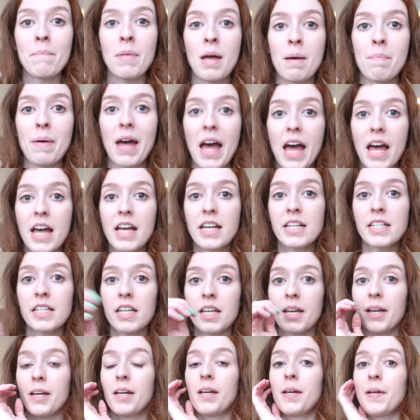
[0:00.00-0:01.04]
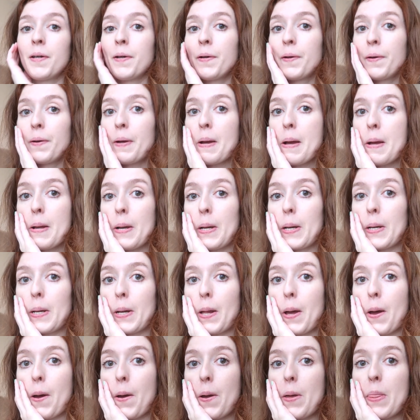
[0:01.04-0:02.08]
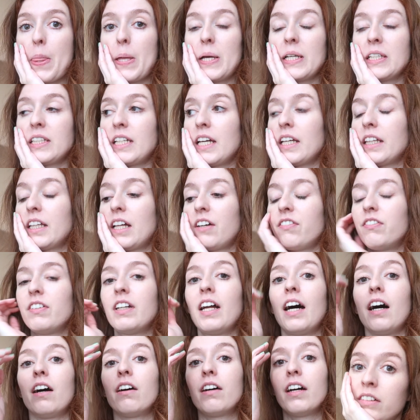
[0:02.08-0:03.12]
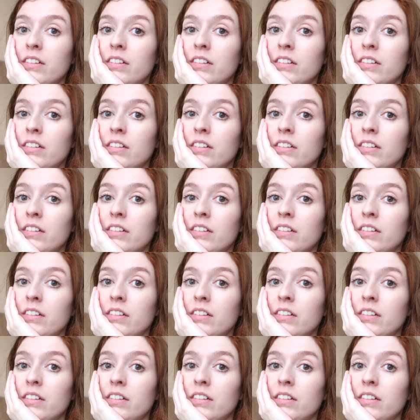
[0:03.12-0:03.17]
my bed. So they're staying there for now.